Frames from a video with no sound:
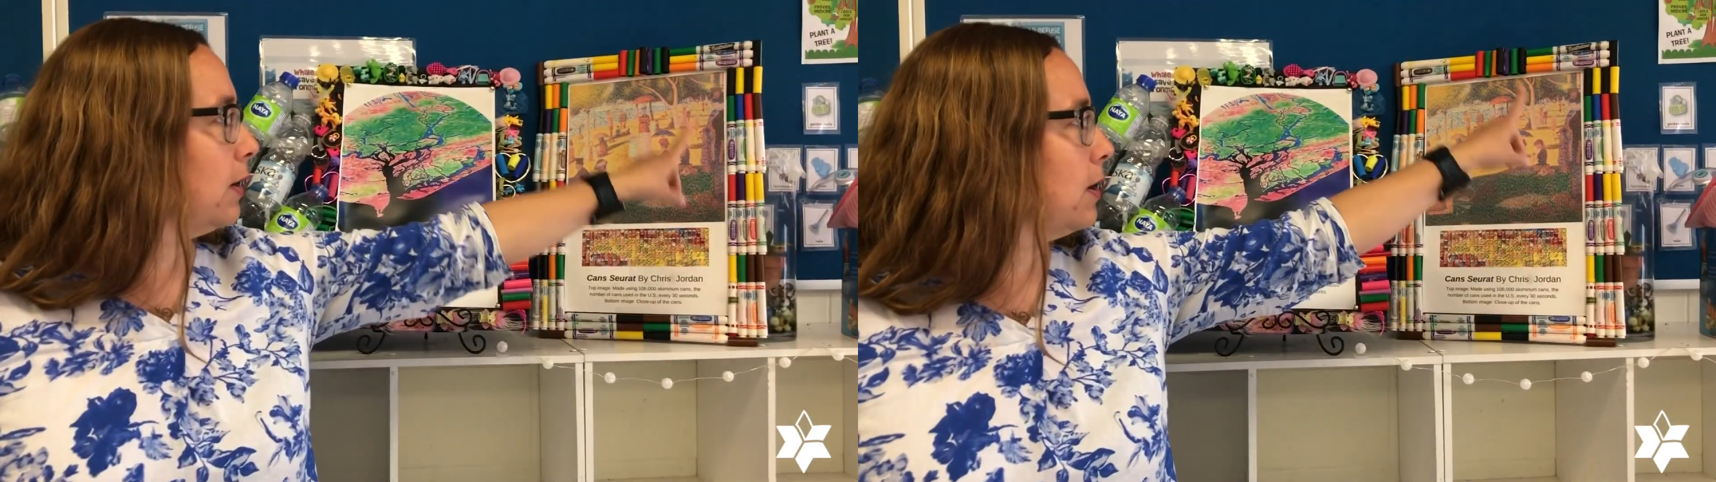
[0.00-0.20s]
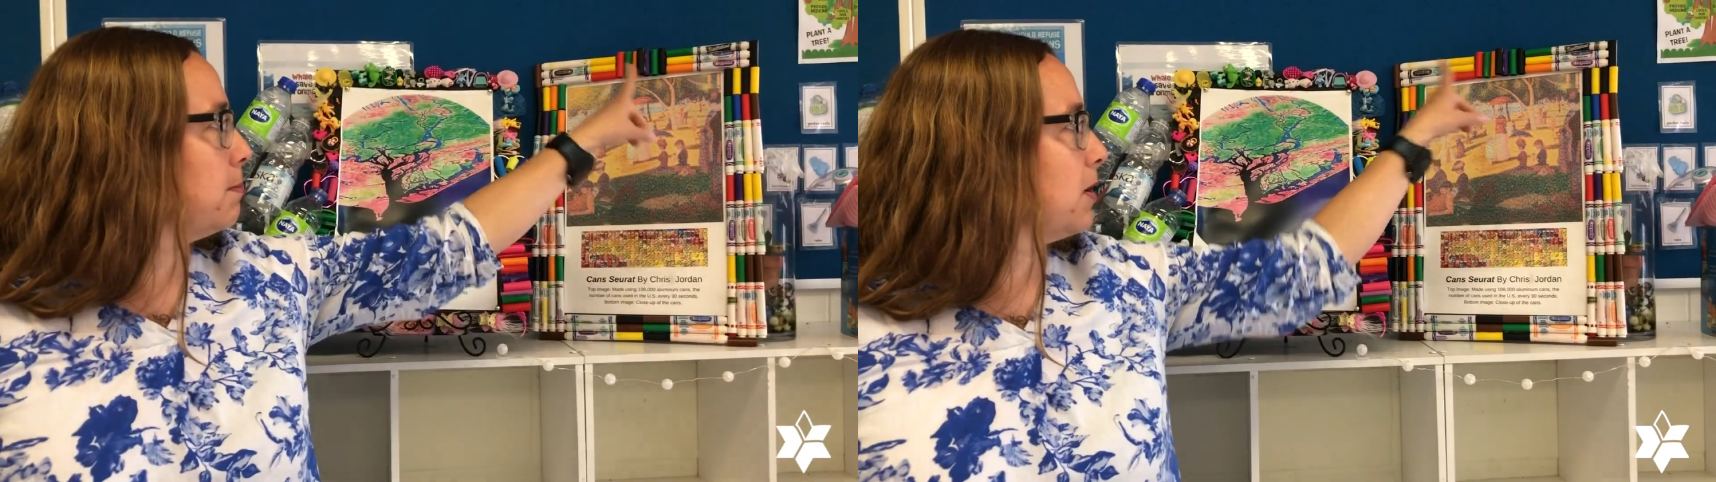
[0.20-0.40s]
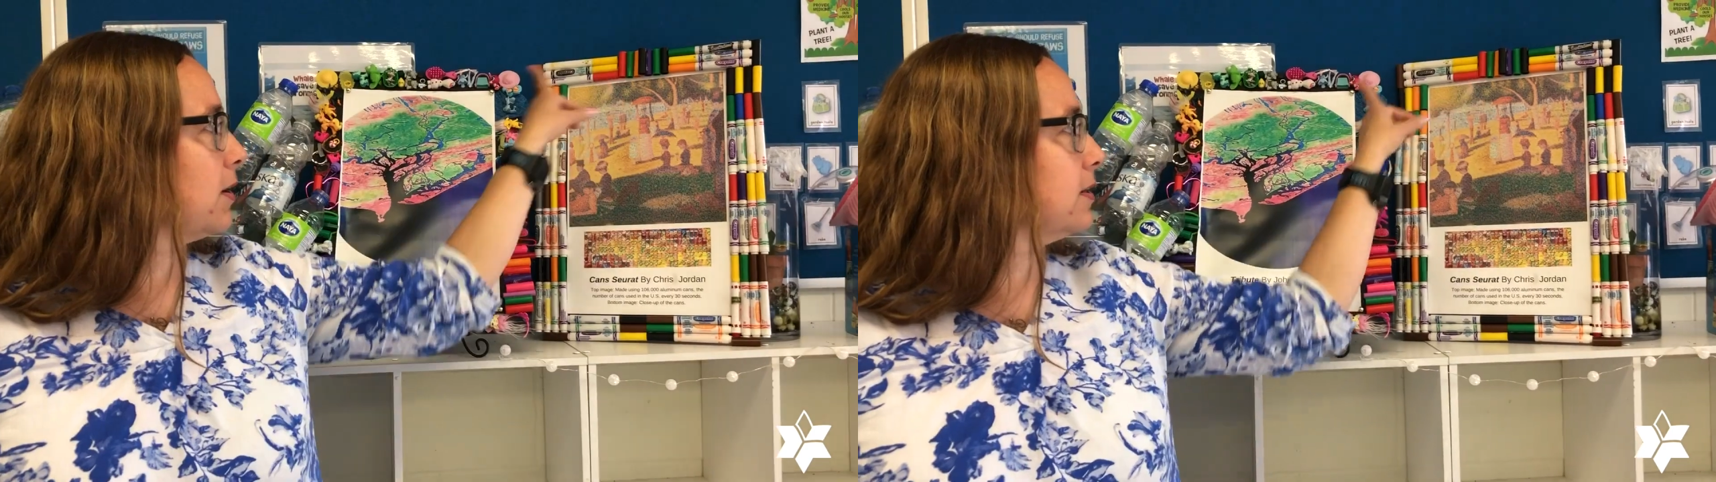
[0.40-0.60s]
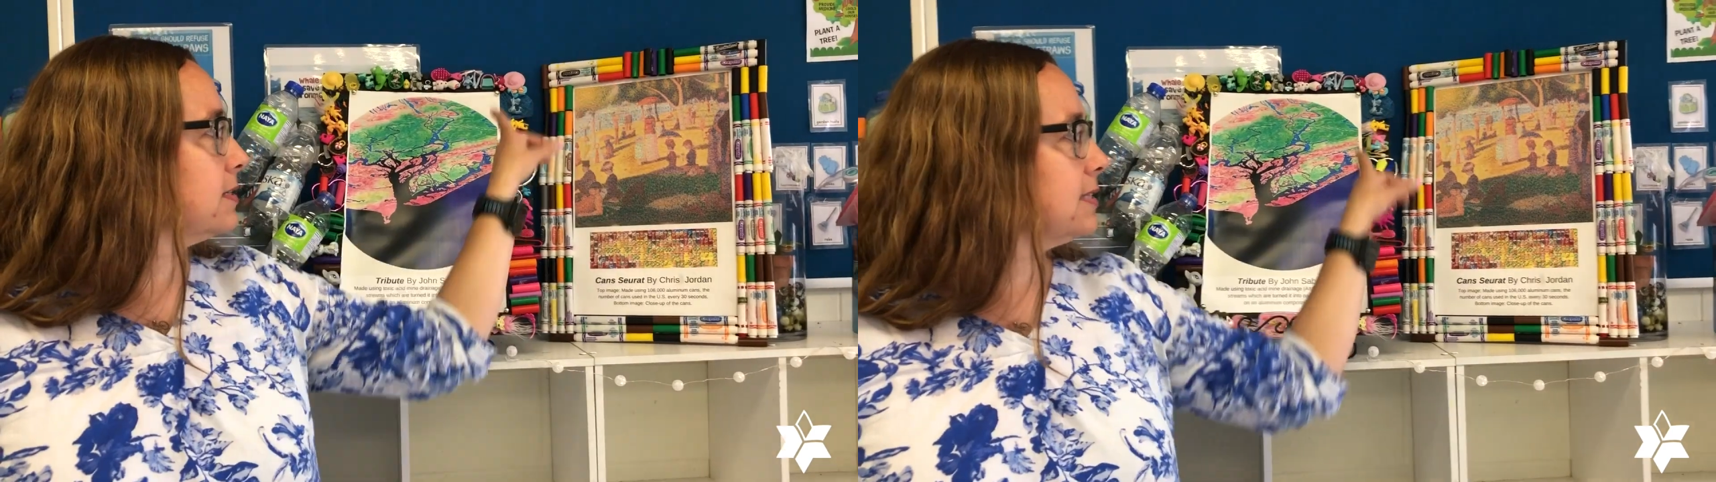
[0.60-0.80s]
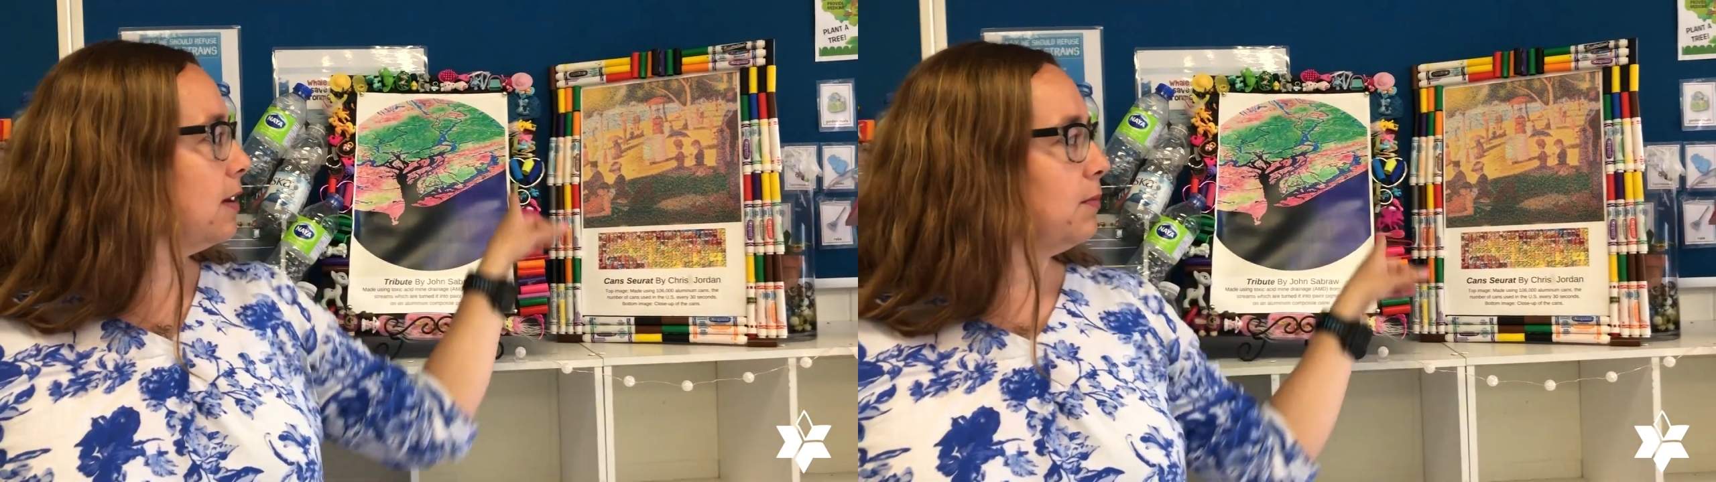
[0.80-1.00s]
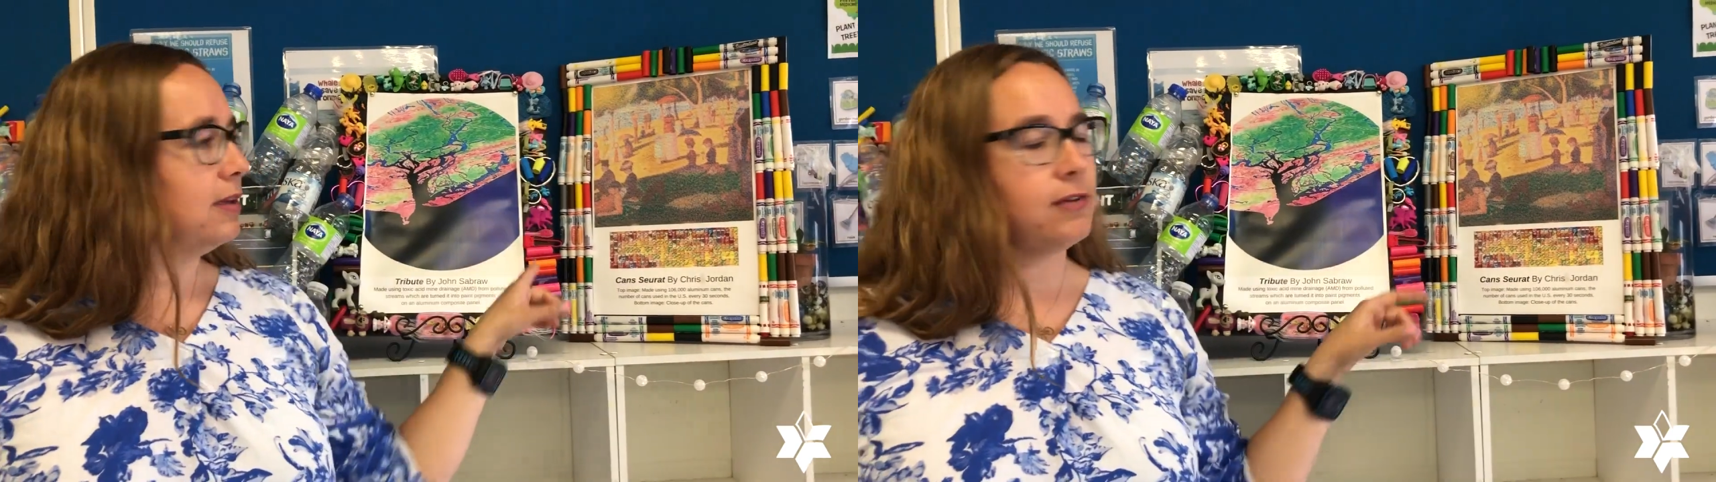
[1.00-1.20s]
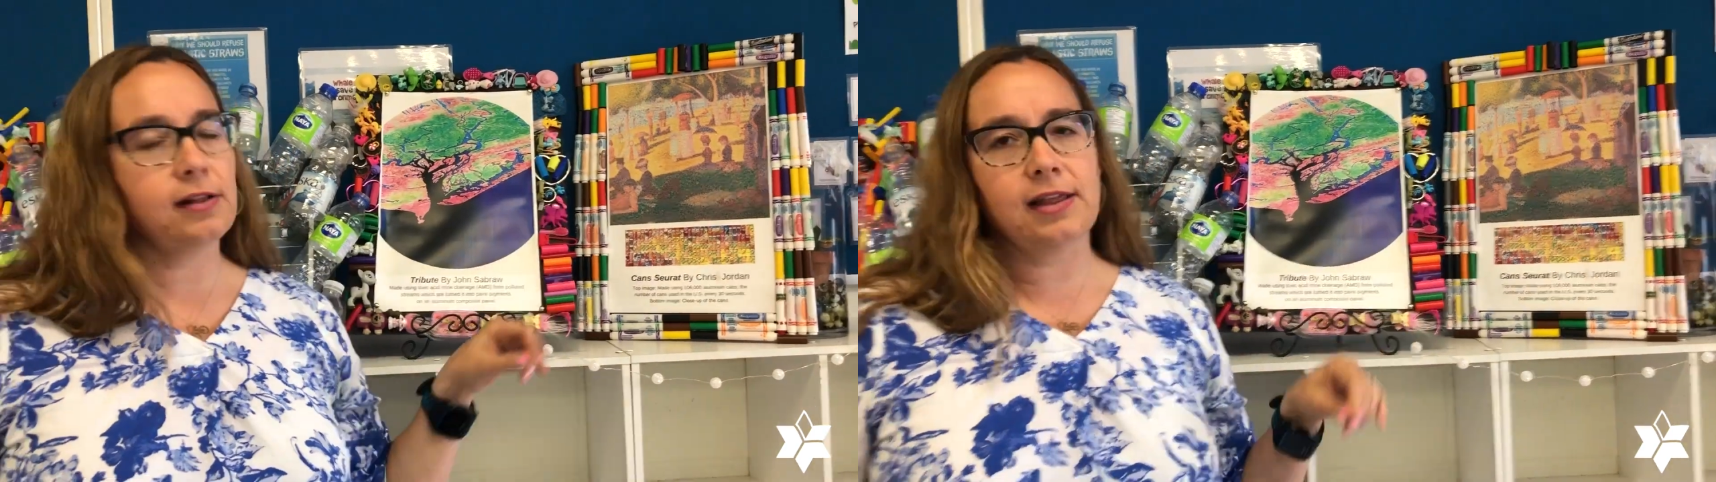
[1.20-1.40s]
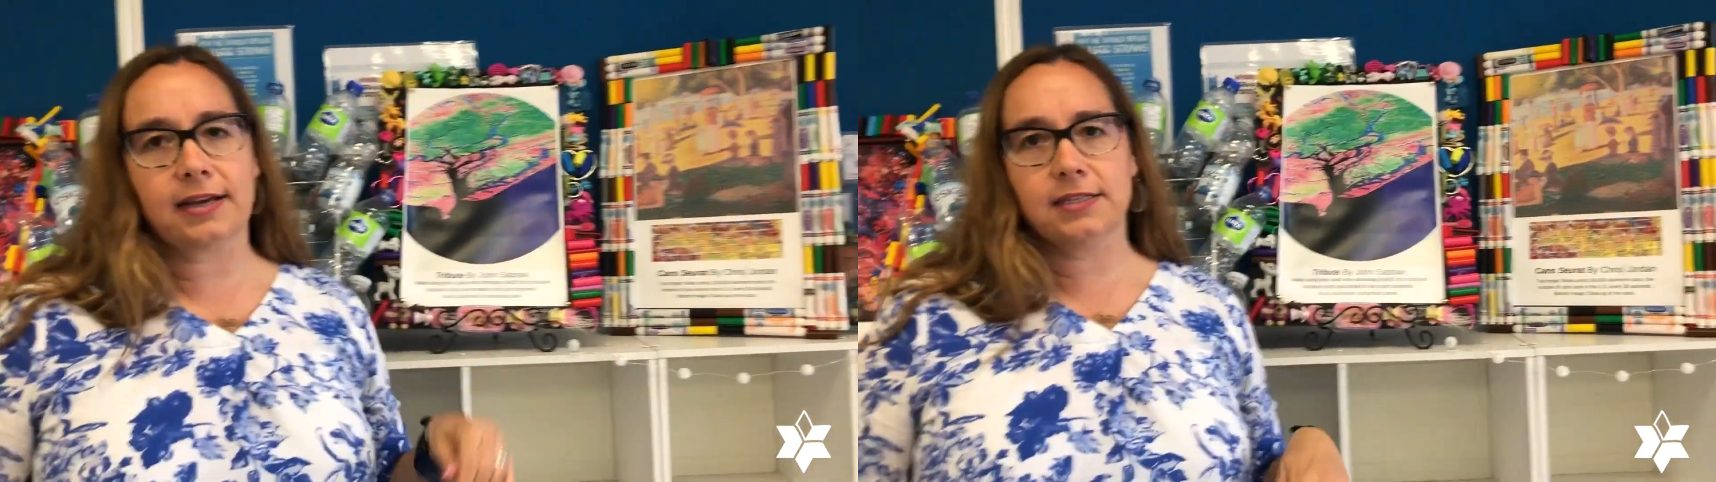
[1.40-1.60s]
crayon markers that we have
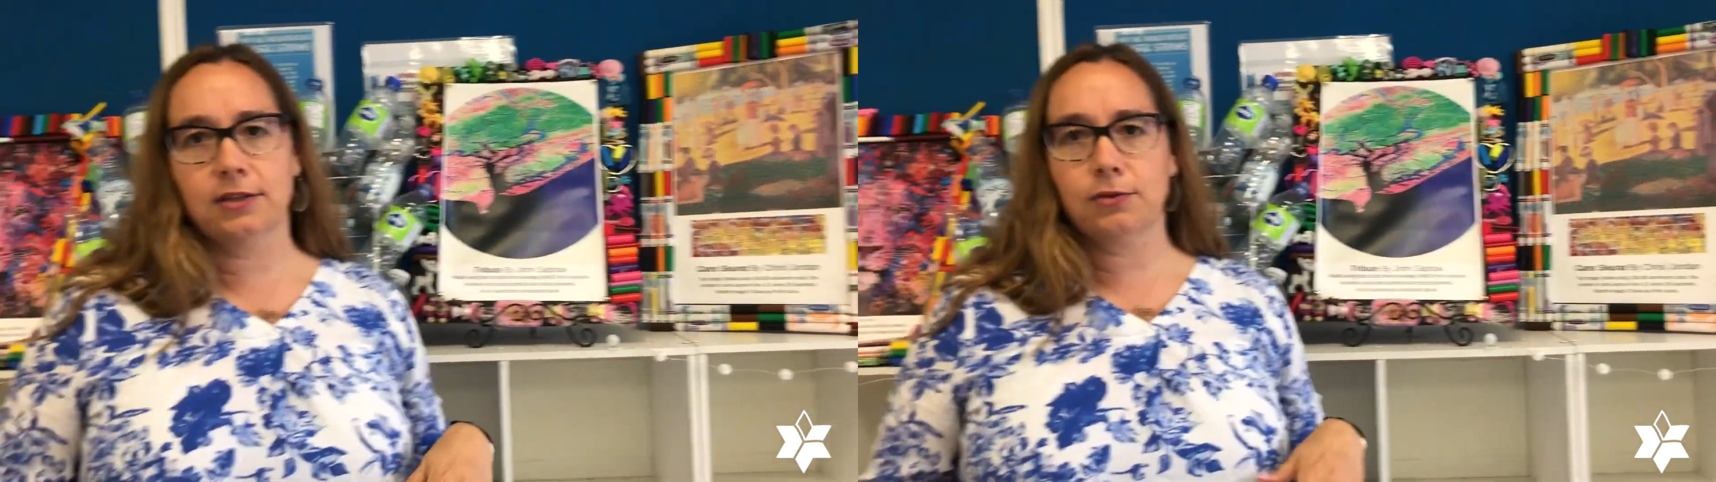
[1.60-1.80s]
collected